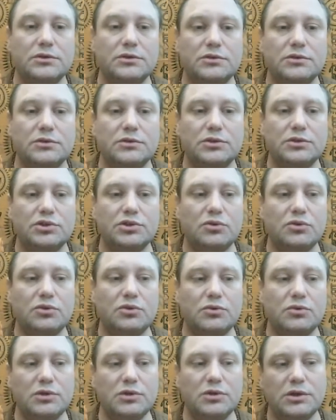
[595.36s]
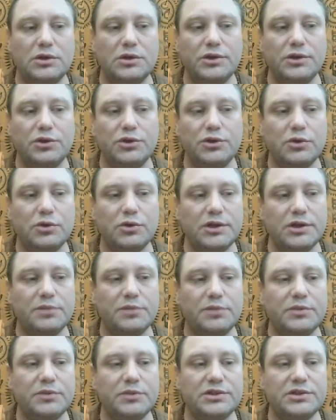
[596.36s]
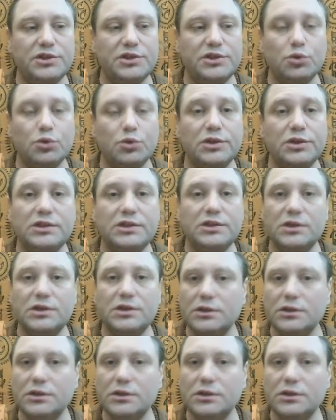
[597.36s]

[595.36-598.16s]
So yoga, it means unity.